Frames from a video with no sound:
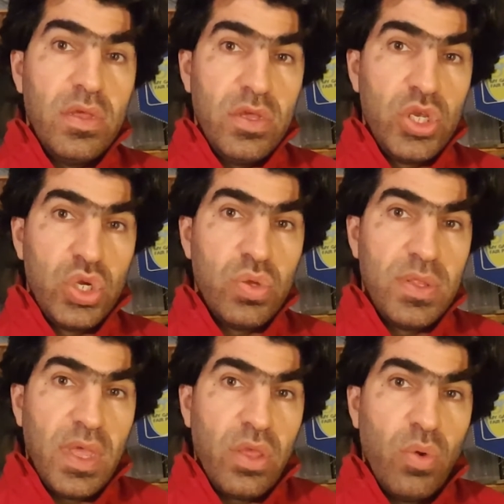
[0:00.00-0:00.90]
Should
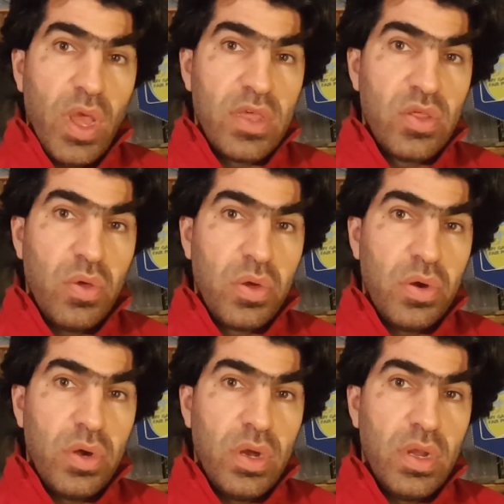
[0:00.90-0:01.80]
the US
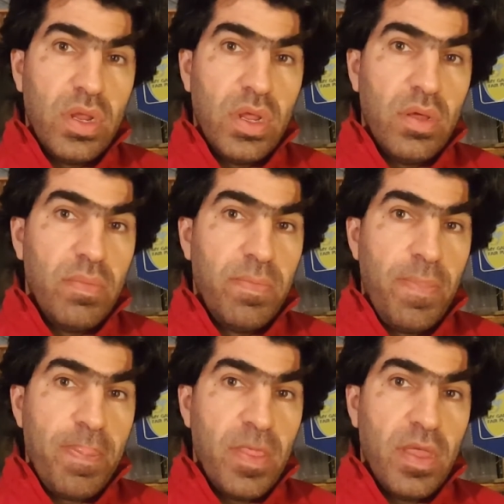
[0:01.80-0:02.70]
soccer
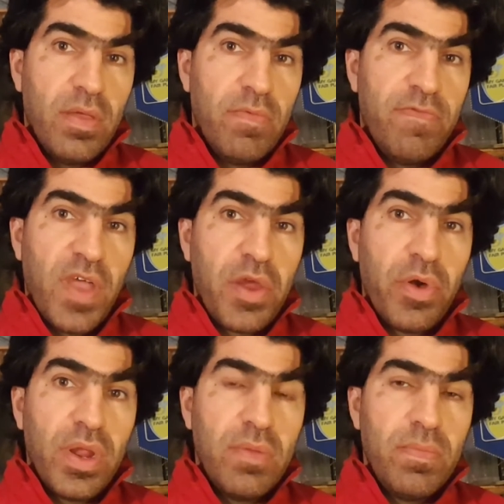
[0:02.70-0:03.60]
fire
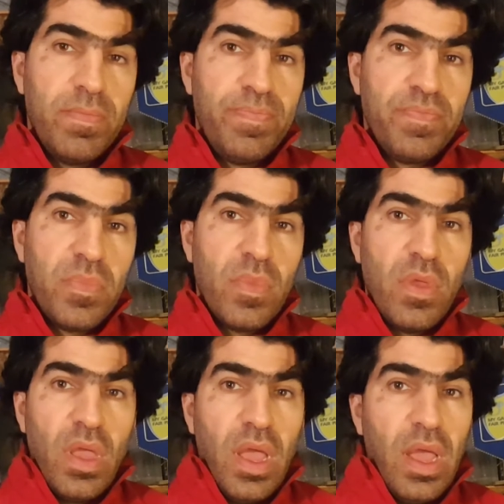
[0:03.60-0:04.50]
him?
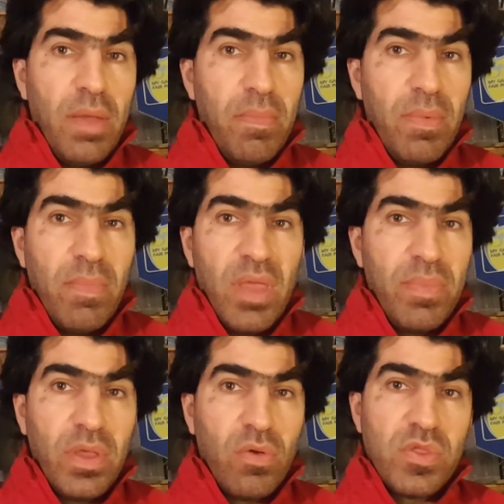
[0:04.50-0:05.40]

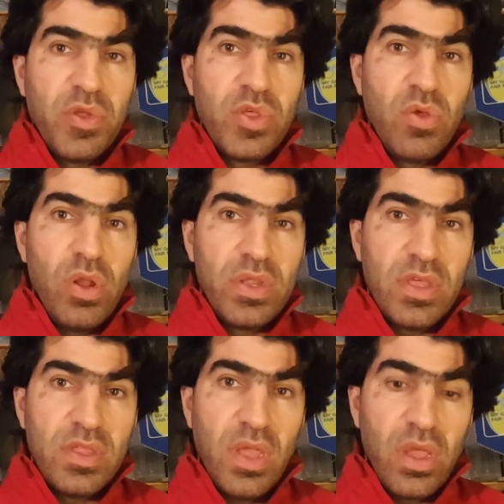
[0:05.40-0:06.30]
Maybe, because the result
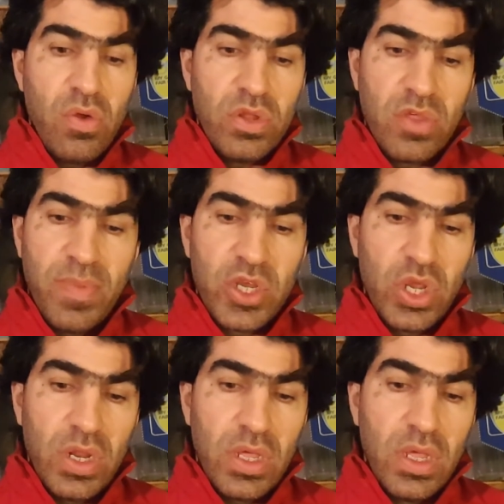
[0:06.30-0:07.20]
is not good,
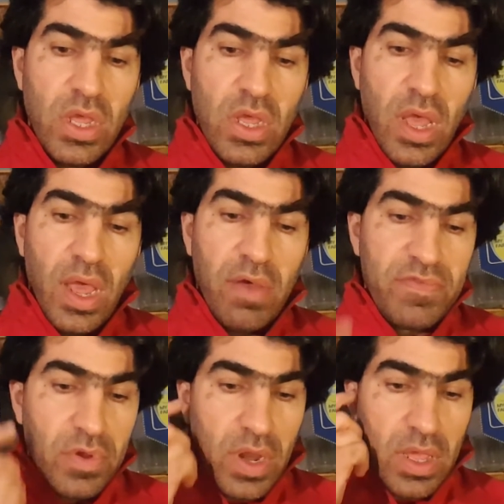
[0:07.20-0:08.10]
especially
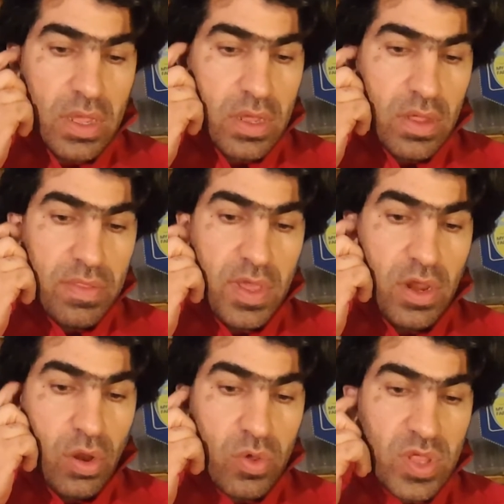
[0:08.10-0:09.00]
after like they
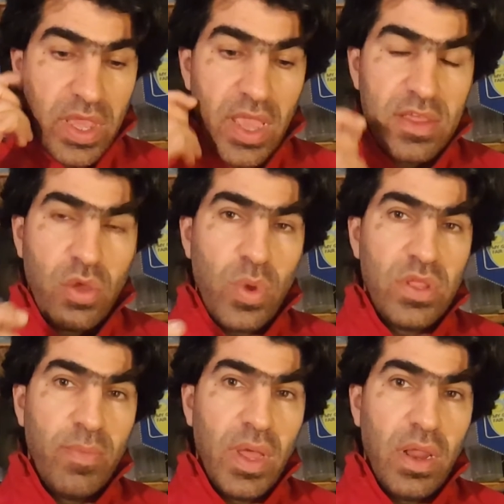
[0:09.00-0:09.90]
lost against
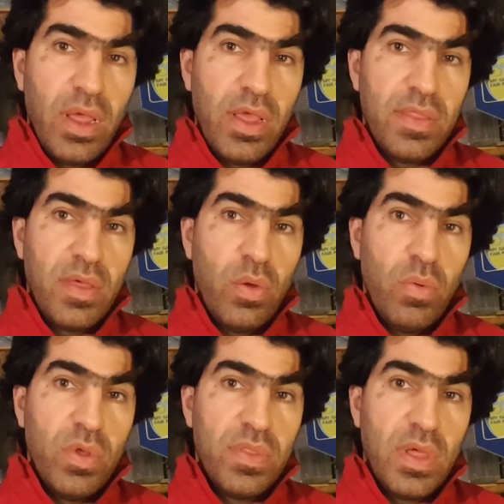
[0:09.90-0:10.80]
Guatemala in
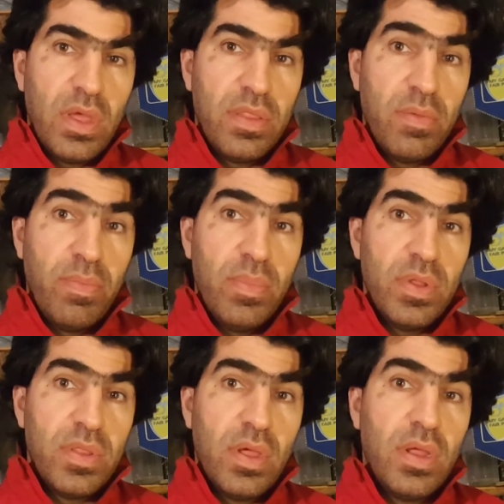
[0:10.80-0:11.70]

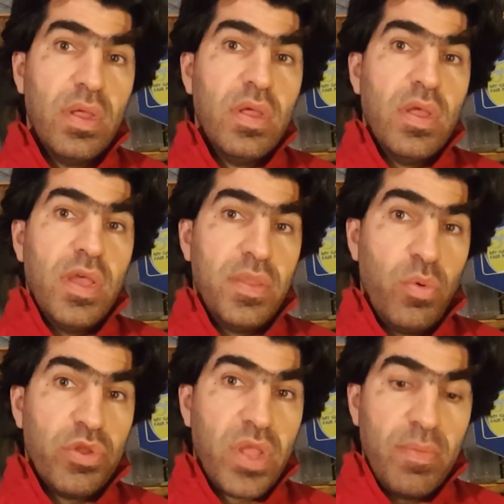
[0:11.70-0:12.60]
the
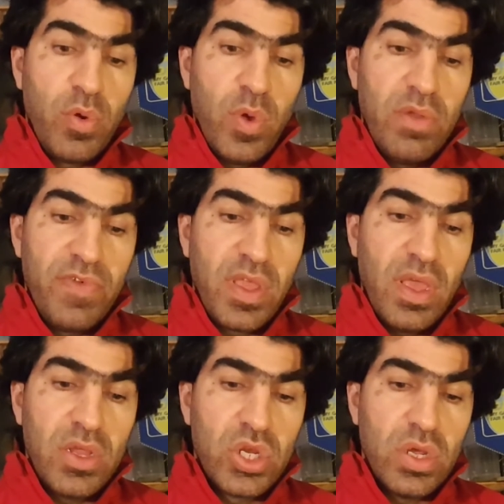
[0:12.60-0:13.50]
World Cup
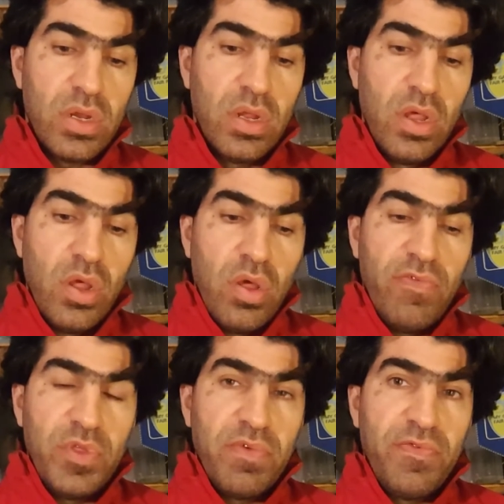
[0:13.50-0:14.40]
qualification
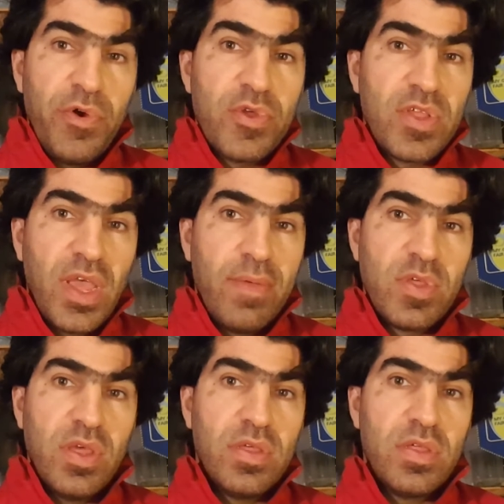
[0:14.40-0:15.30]
for the first time
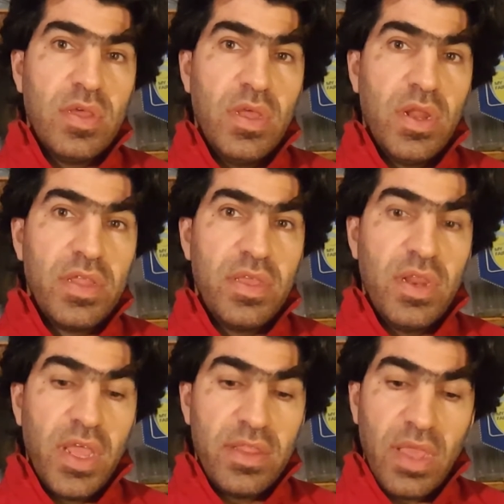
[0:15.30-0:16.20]
since
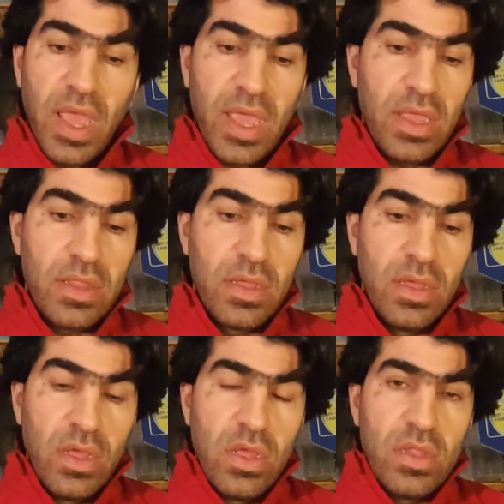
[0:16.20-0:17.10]
1988.
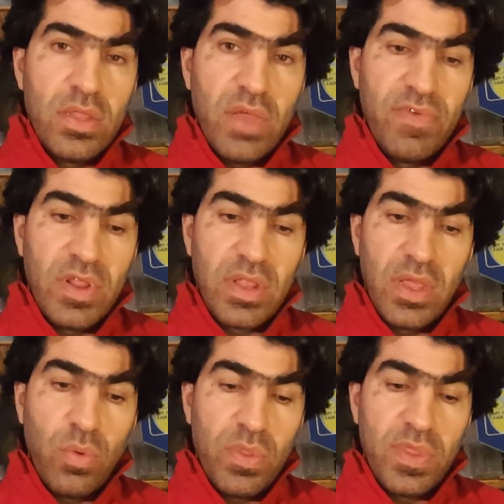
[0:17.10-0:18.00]

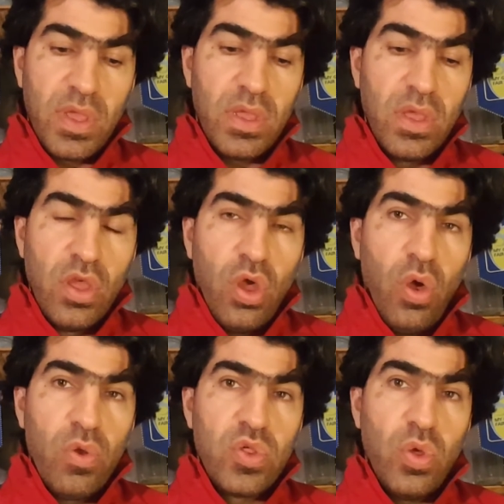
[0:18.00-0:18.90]
Definitely when they
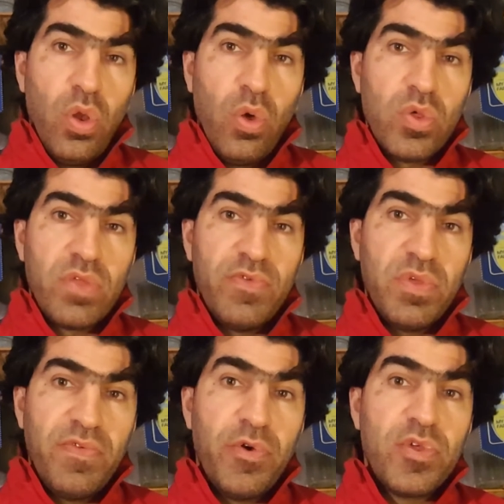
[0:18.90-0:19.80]
also lost for the
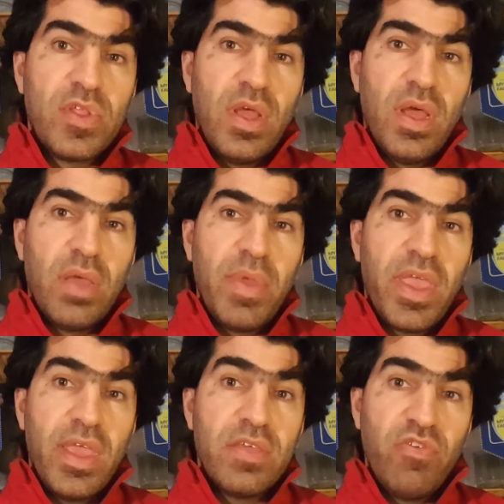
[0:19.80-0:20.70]
first time
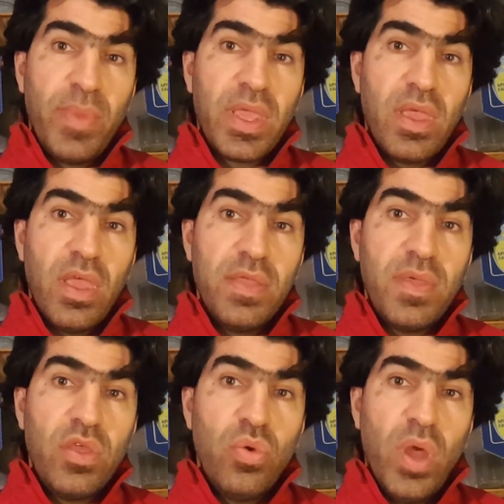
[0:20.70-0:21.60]
against Jamaica in
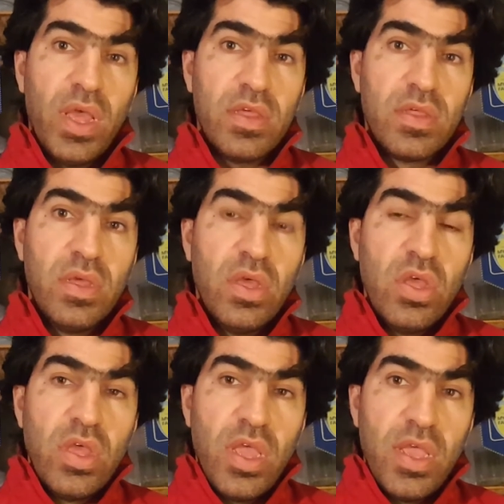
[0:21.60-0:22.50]
the US
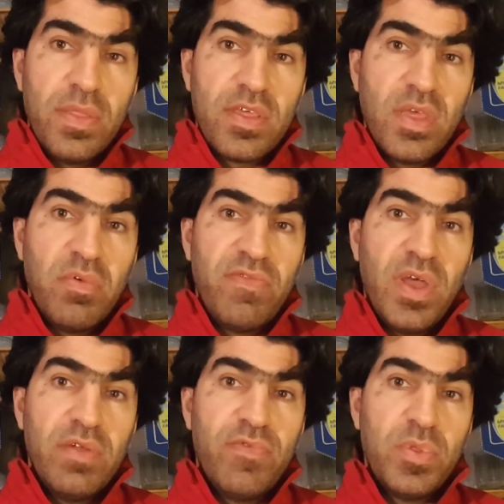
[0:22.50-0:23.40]
in the
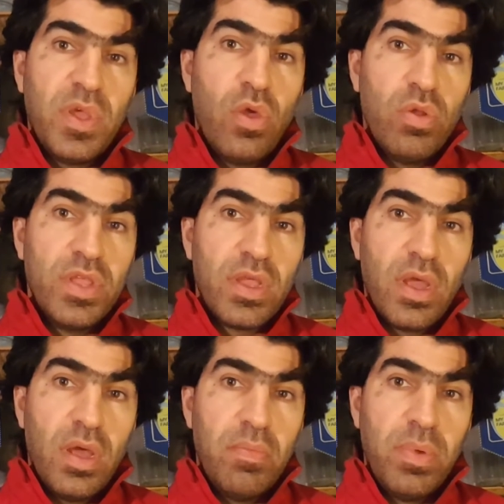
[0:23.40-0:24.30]
semifinal for the Golden
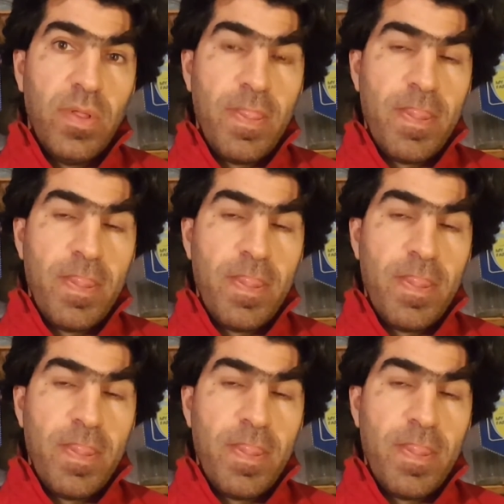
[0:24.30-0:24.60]
Cup,